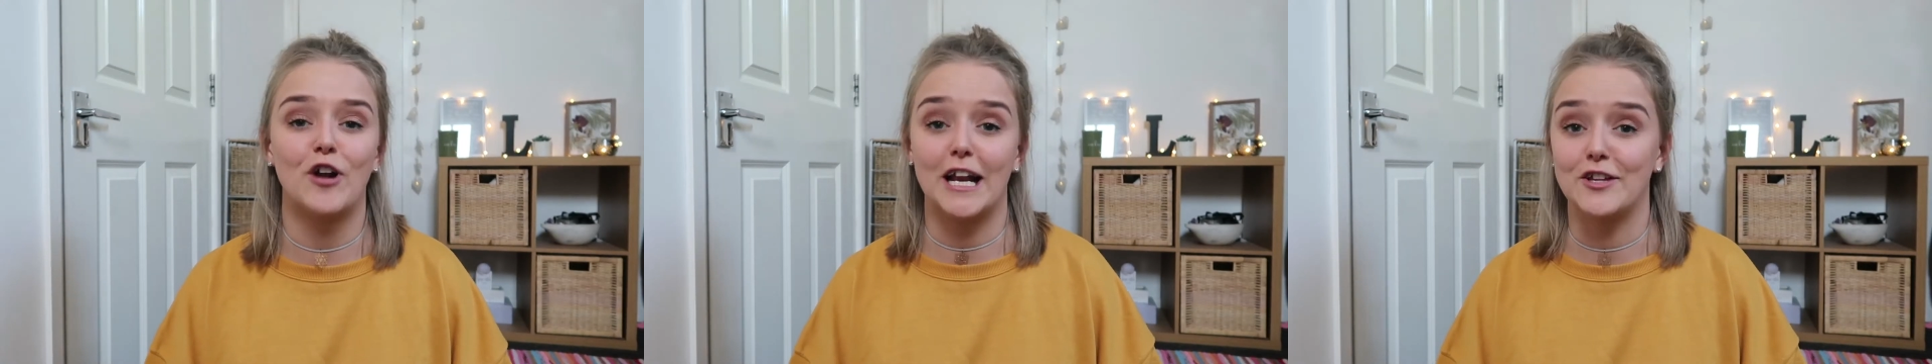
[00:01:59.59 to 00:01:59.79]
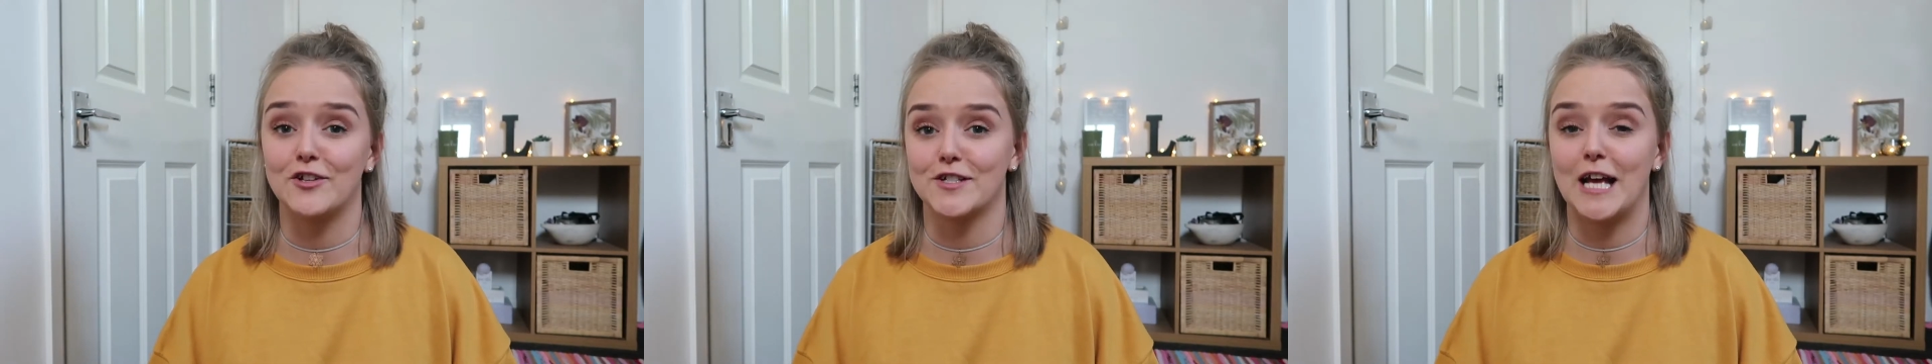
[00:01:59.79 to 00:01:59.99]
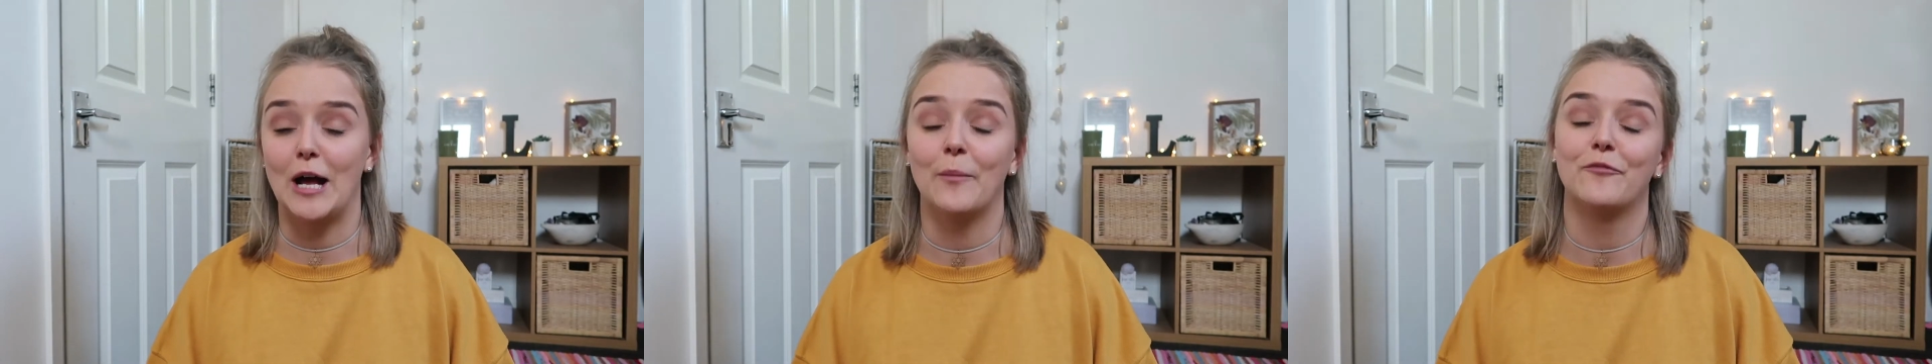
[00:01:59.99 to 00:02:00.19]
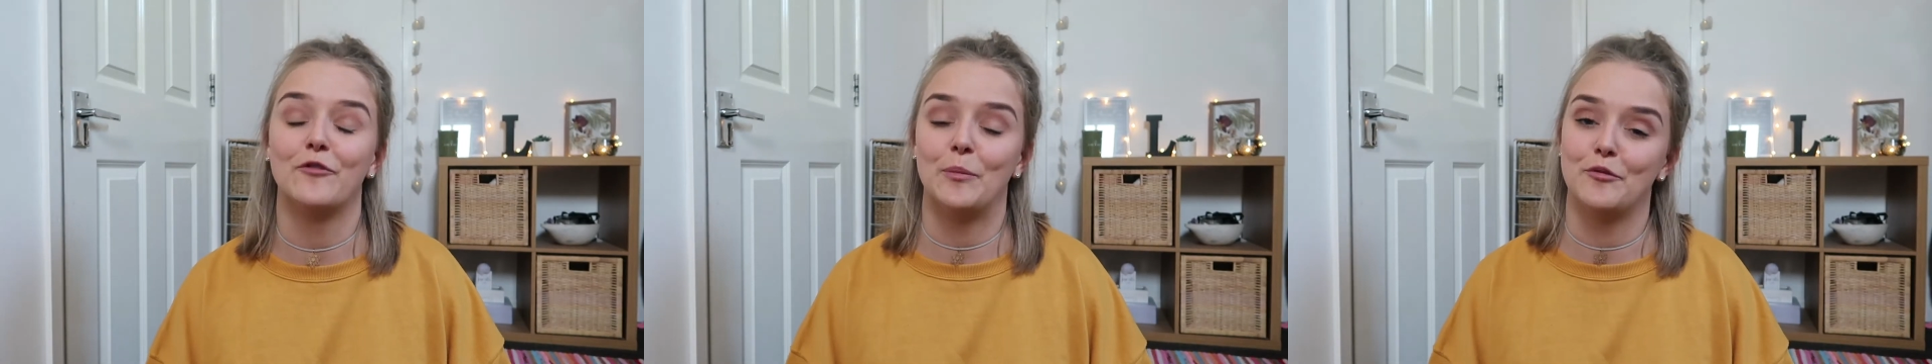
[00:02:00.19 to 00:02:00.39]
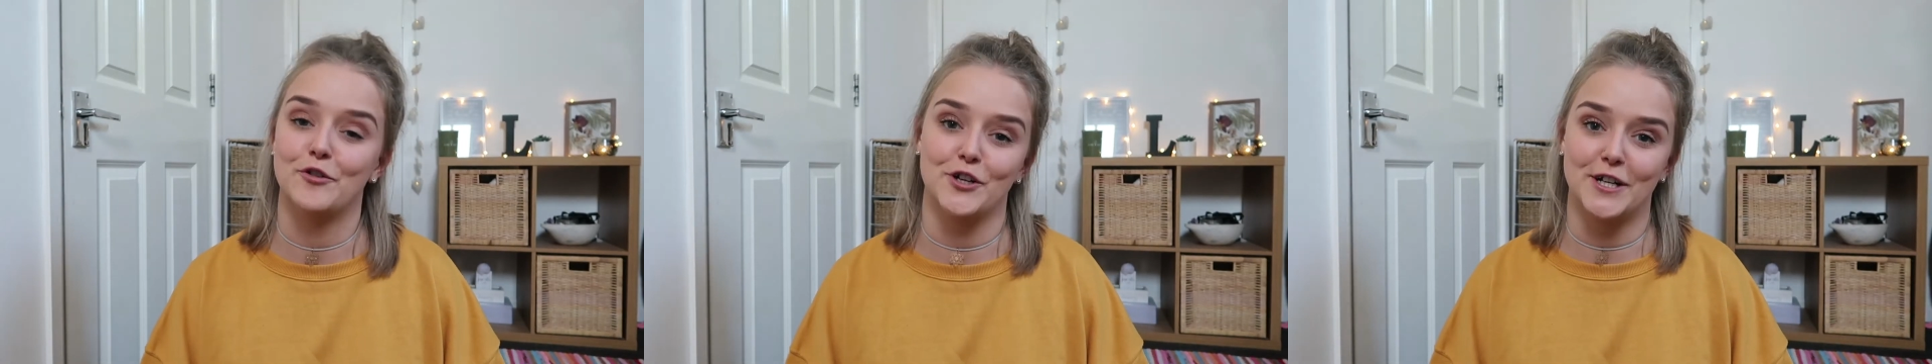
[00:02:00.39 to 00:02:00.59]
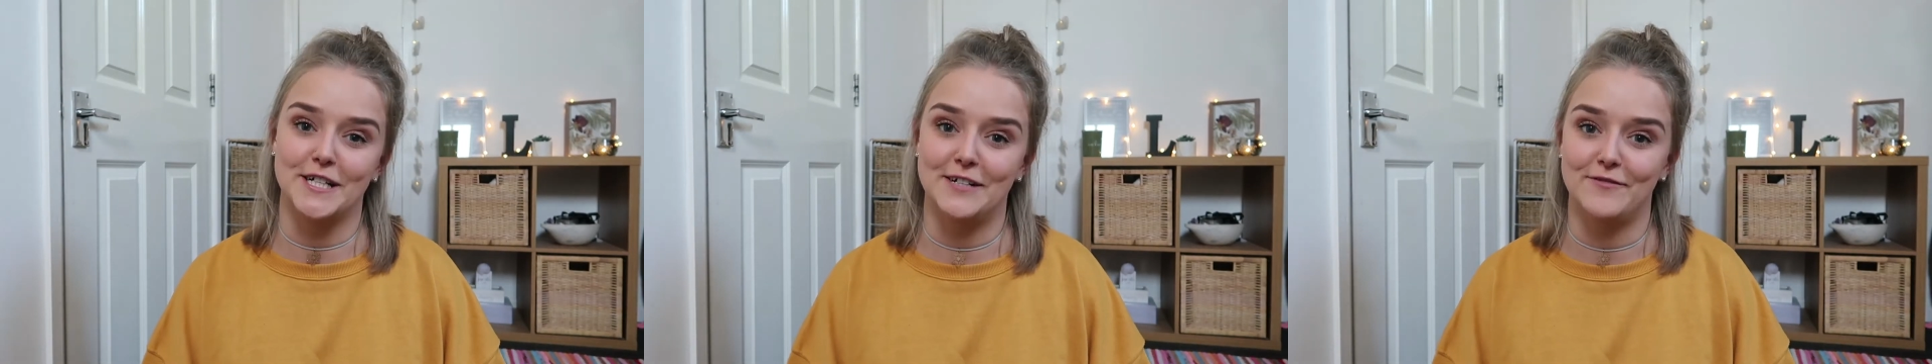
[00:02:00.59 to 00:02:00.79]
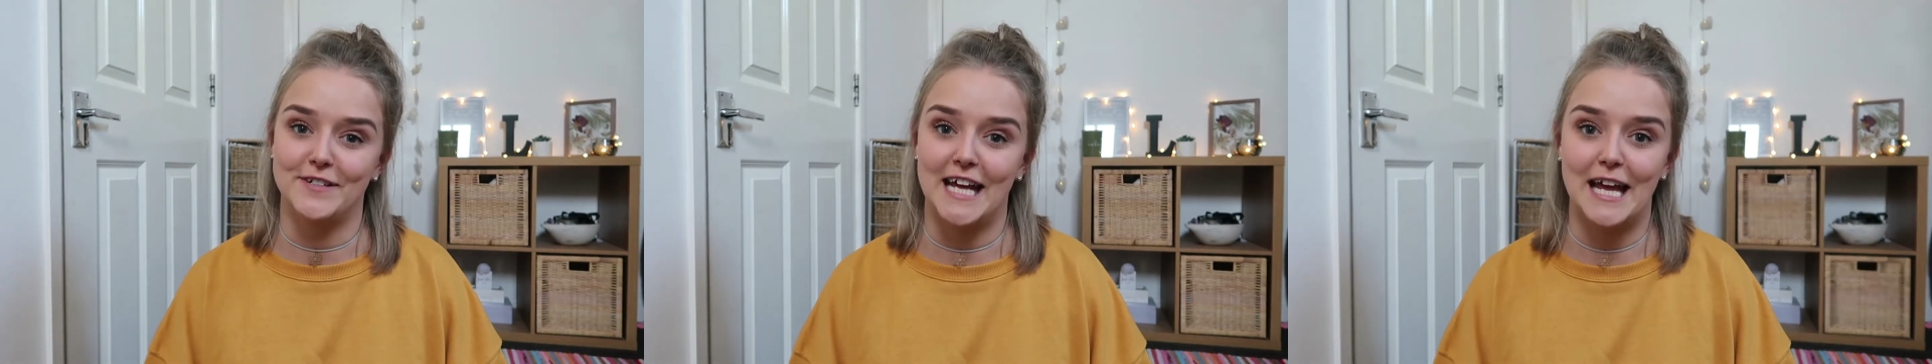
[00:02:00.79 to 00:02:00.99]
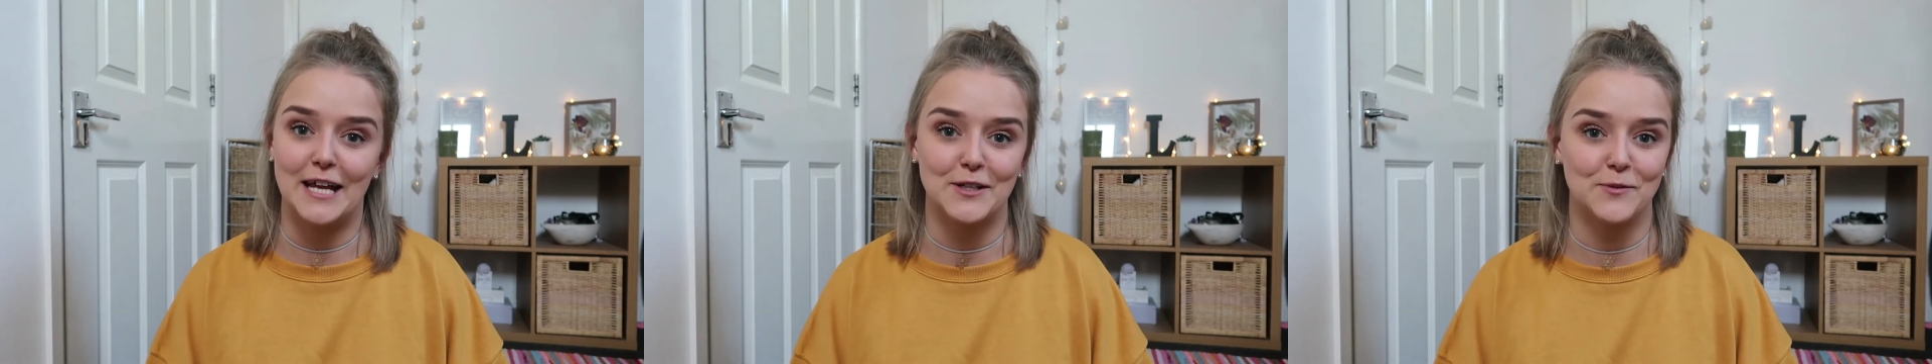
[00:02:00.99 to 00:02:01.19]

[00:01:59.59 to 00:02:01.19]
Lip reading: really does help for a productive day